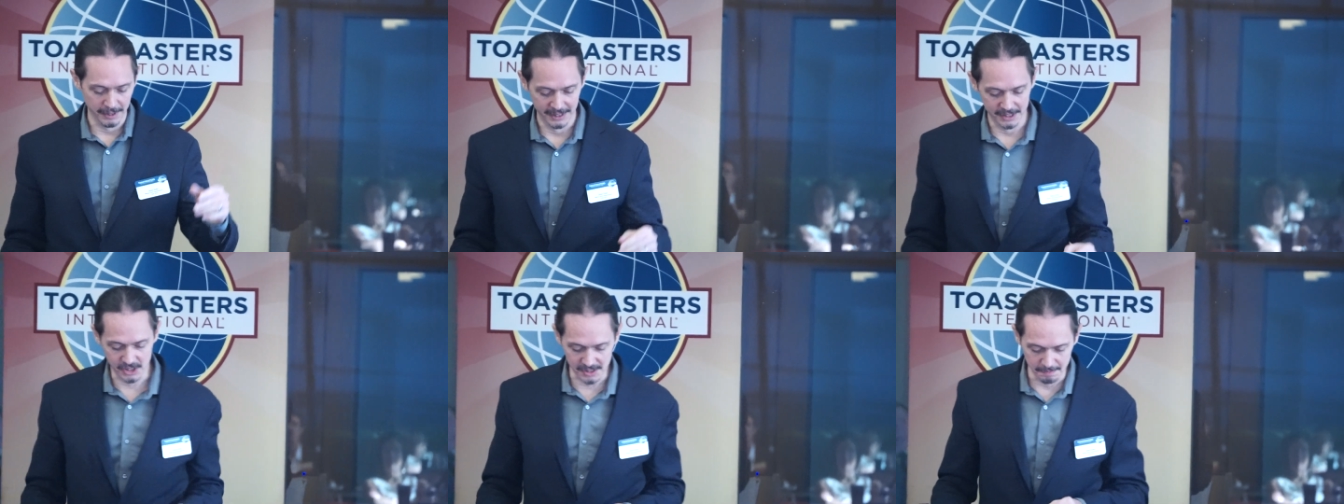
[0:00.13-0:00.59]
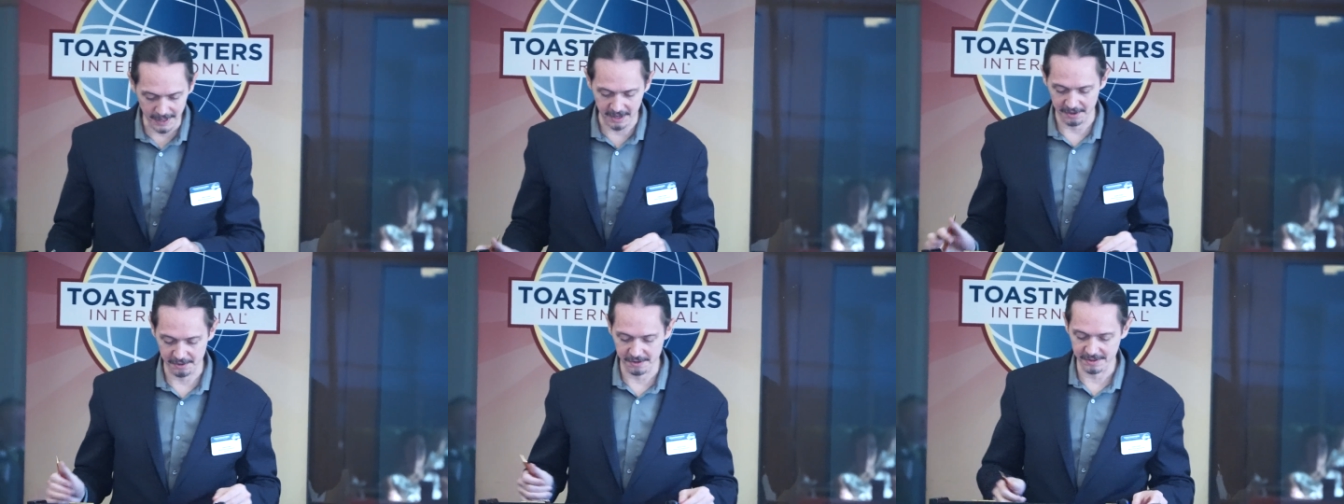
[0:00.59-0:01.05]
Blake
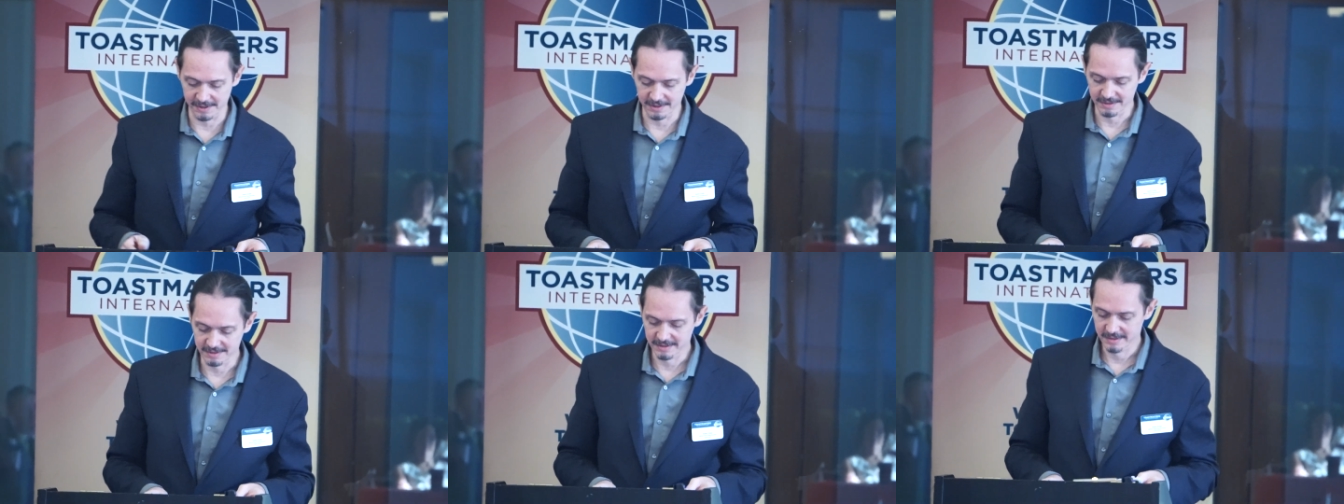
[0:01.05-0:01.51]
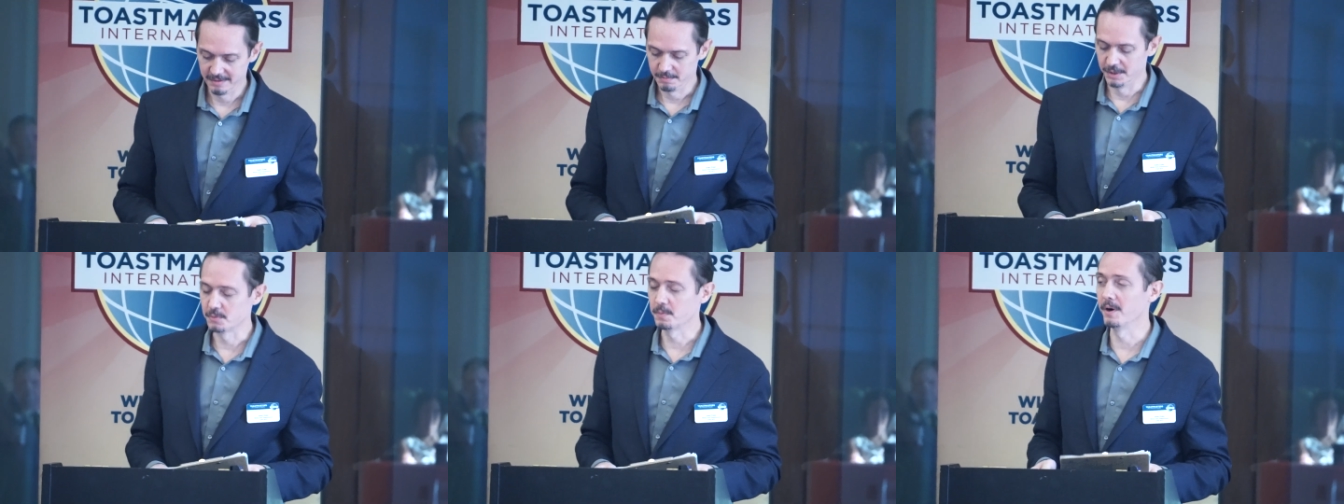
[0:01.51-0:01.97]
Smith.
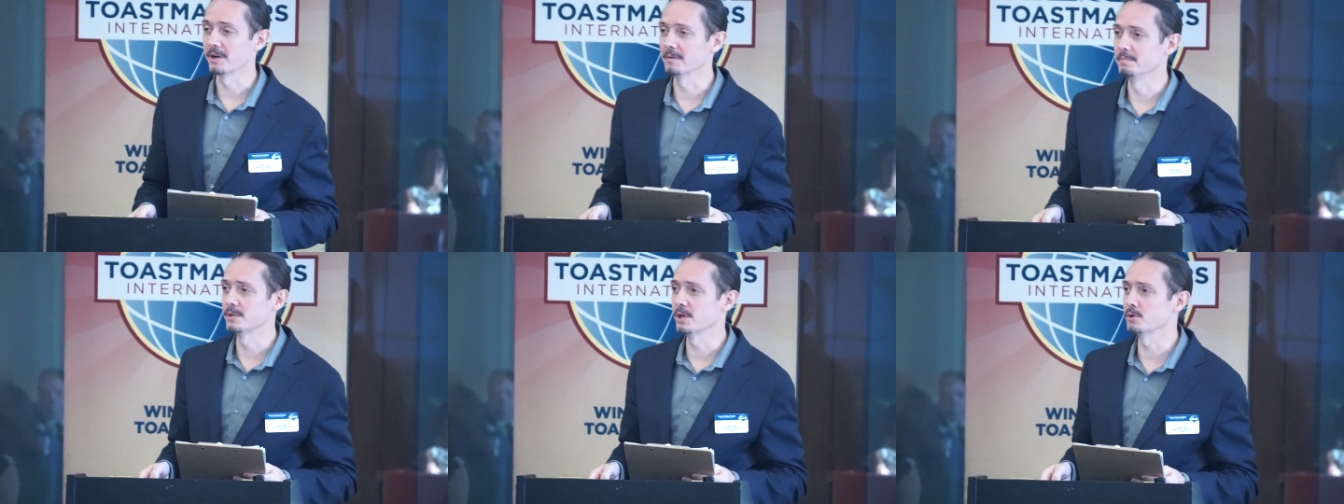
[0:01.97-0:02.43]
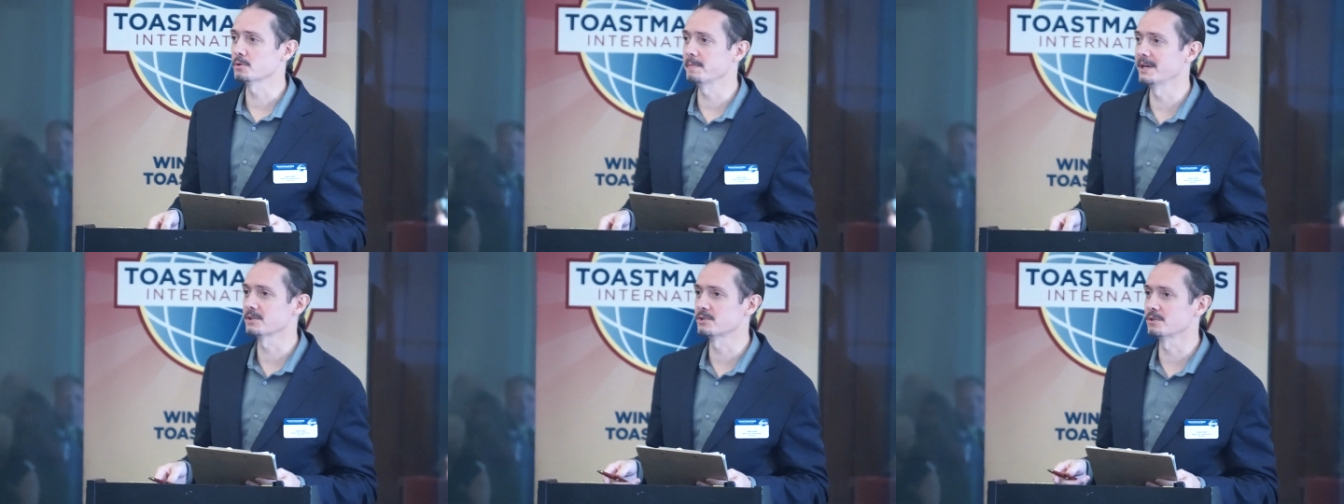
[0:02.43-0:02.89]
Please welcome
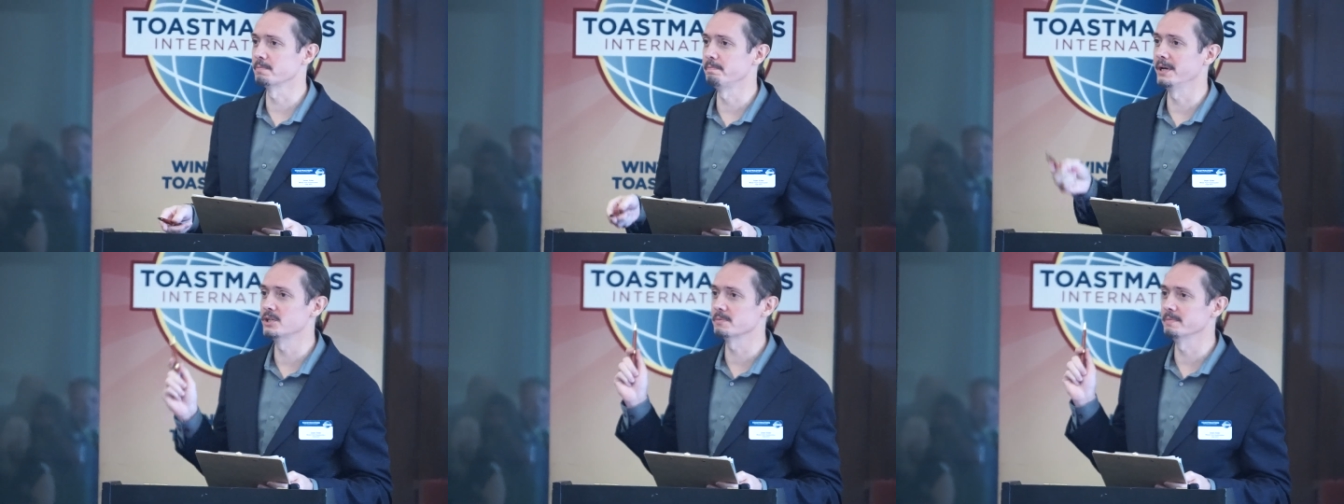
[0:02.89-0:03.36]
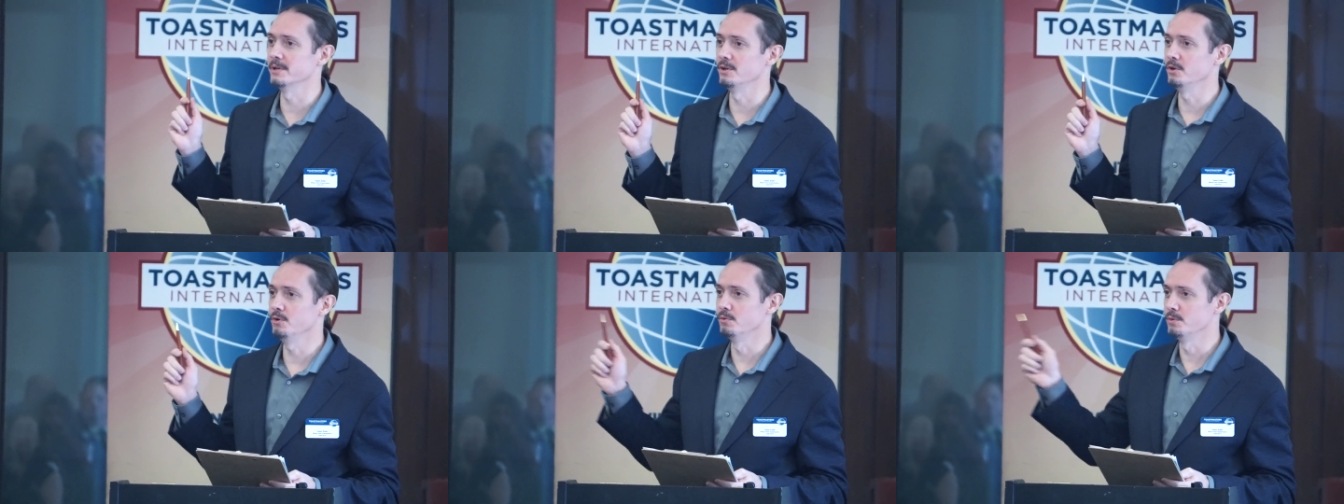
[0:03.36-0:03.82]
Toastmaster
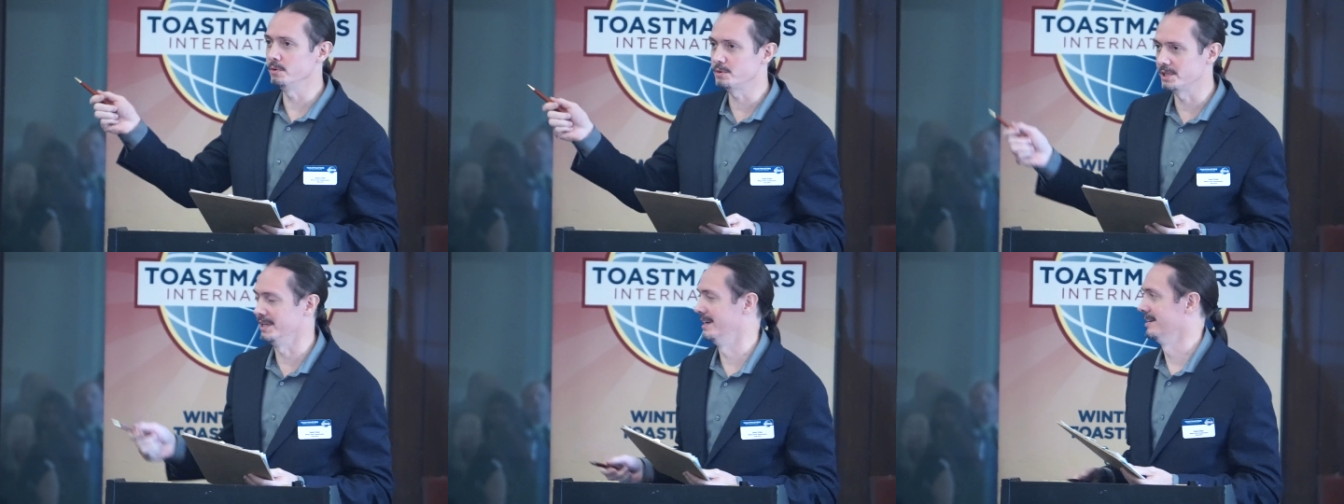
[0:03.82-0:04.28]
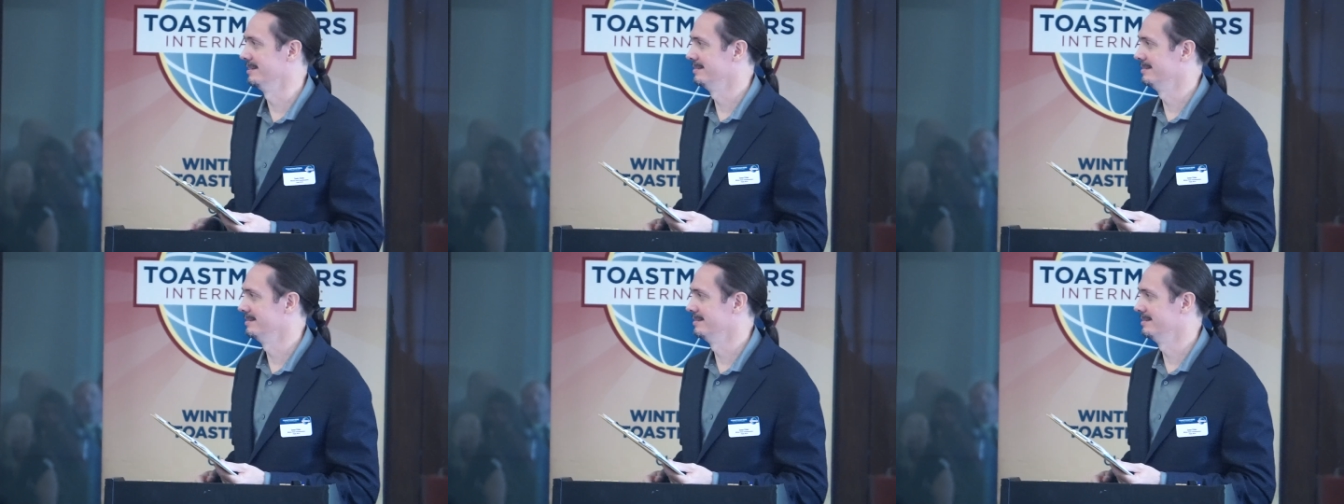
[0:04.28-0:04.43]
Benjamin Urrutia.